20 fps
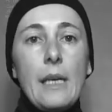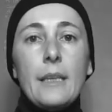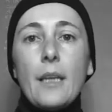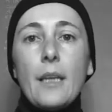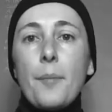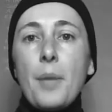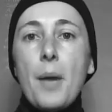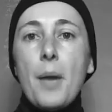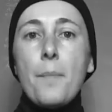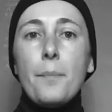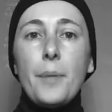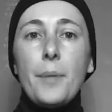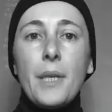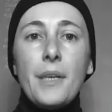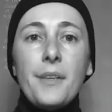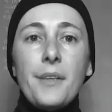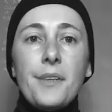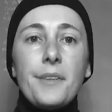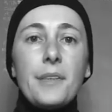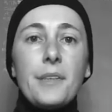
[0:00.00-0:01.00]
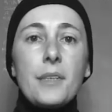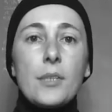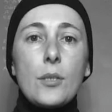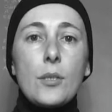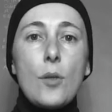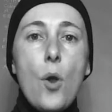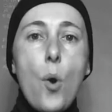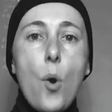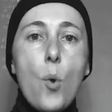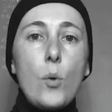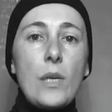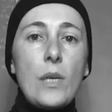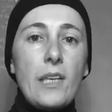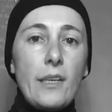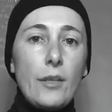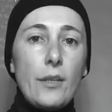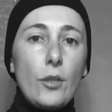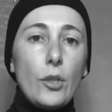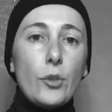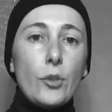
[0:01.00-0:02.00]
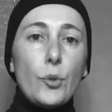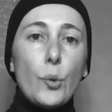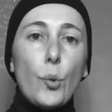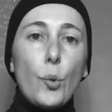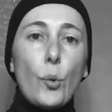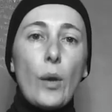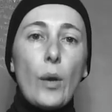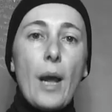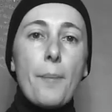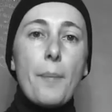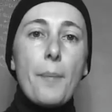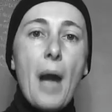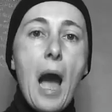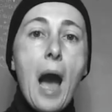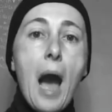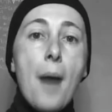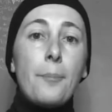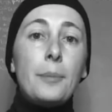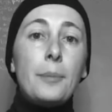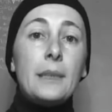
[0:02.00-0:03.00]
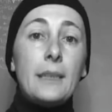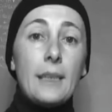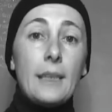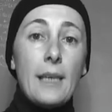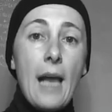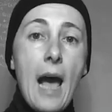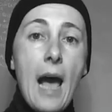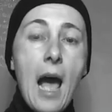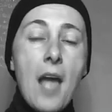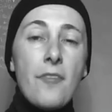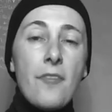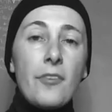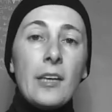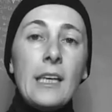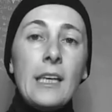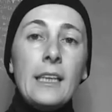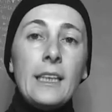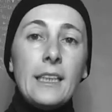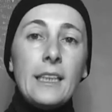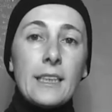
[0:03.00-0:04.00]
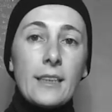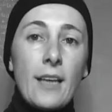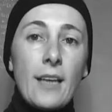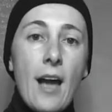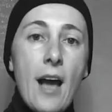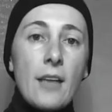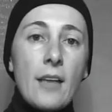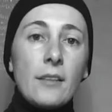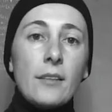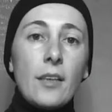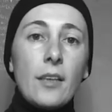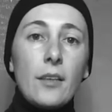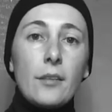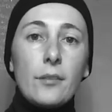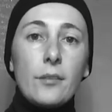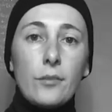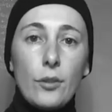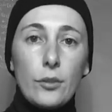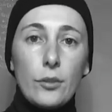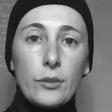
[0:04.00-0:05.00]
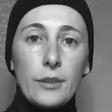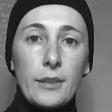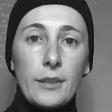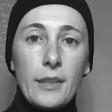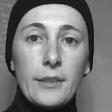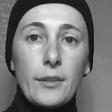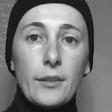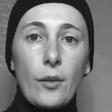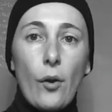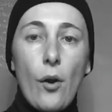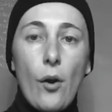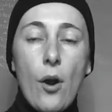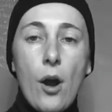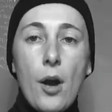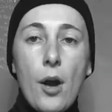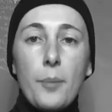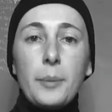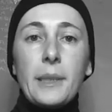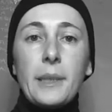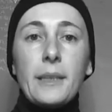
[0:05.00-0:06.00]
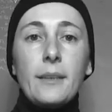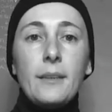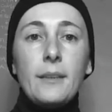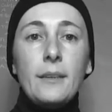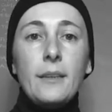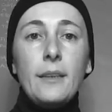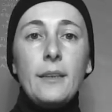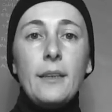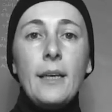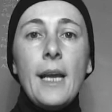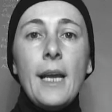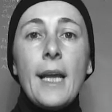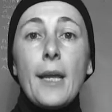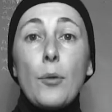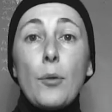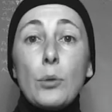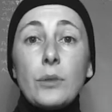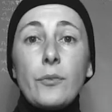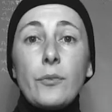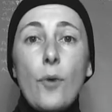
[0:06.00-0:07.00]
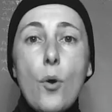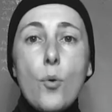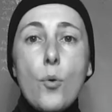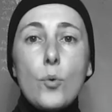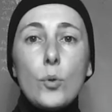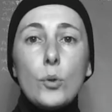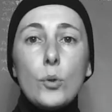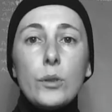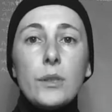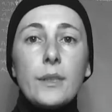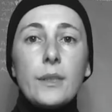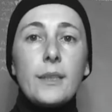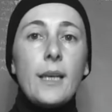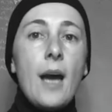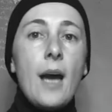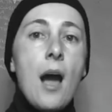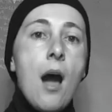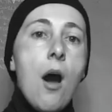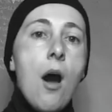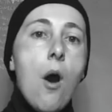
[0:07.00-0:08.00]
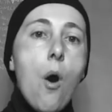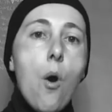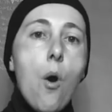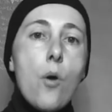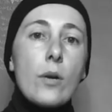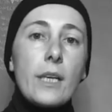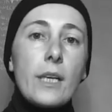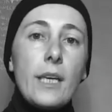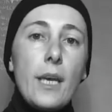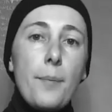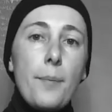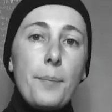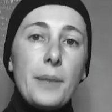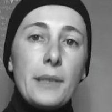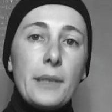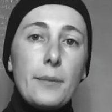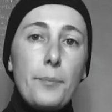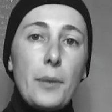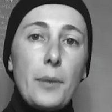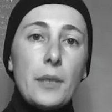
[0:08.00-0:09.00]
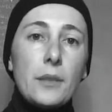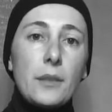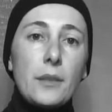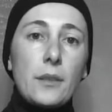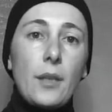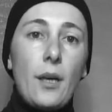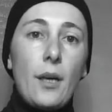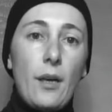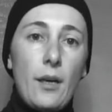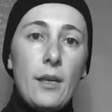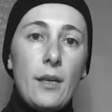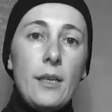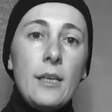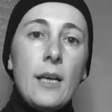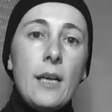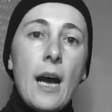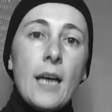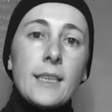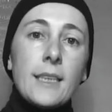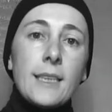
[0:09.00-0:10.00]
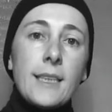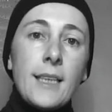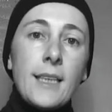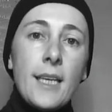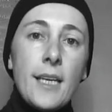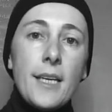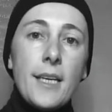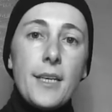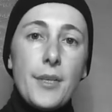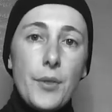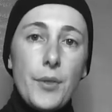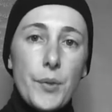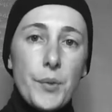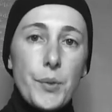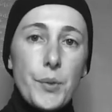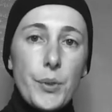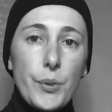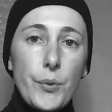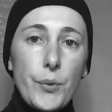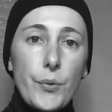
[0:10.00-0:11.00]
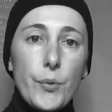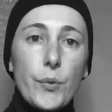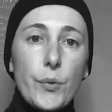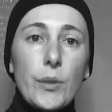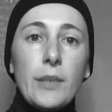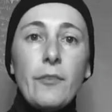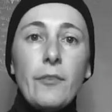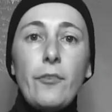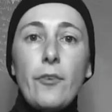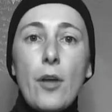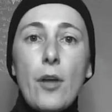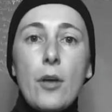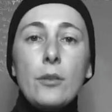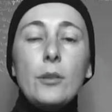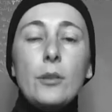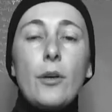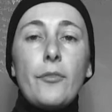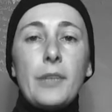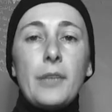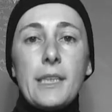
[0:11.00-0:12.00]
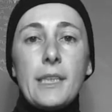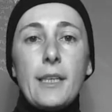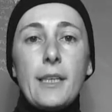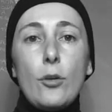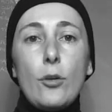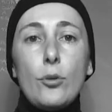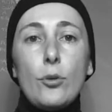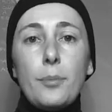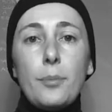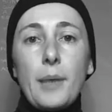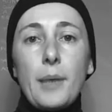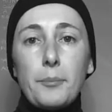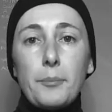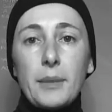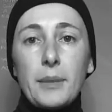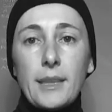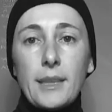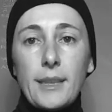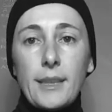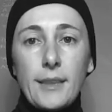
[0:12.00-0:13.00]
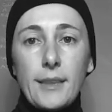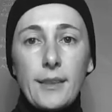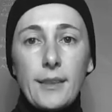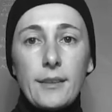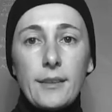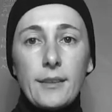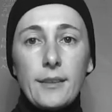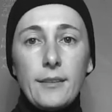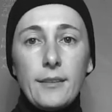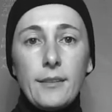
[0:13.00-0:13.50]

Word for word: Damian breathed slowly, not to wrap up the life his hunter thought yet robbed. He was focused on keeping the posture as he used to do in front of the yellow government seat.